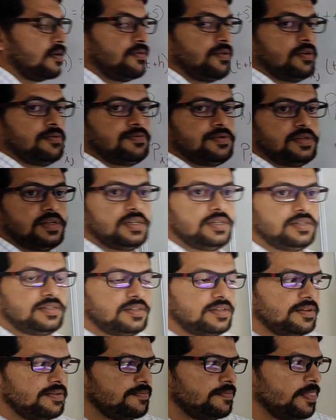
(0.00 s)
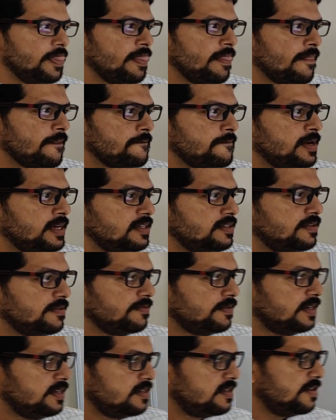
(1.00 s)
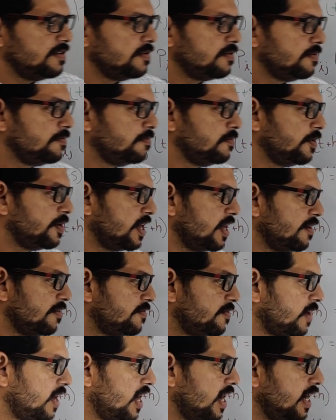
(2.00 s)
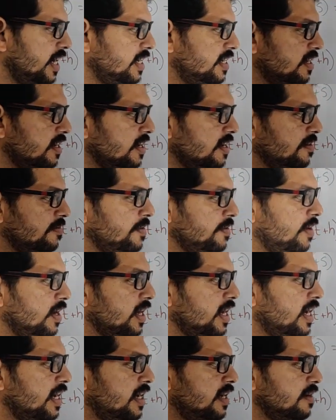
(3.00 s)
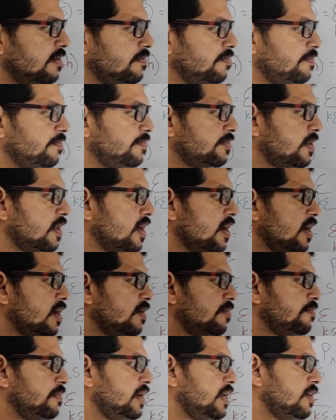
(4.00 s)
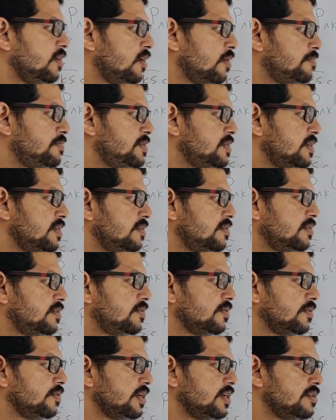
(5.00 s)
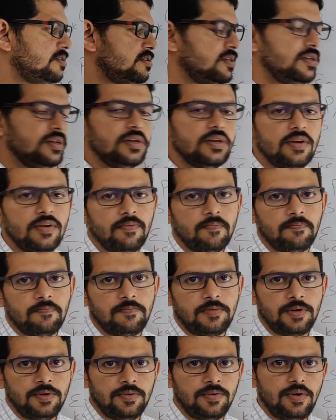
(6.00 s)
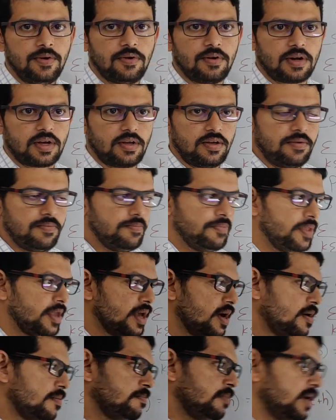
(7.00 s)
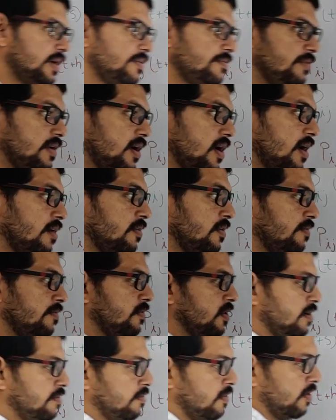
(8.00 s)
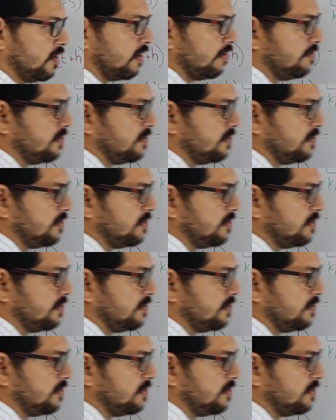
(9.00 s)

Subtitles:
of options. Once you booking flight, we will get many options to reach in New York. But we have one more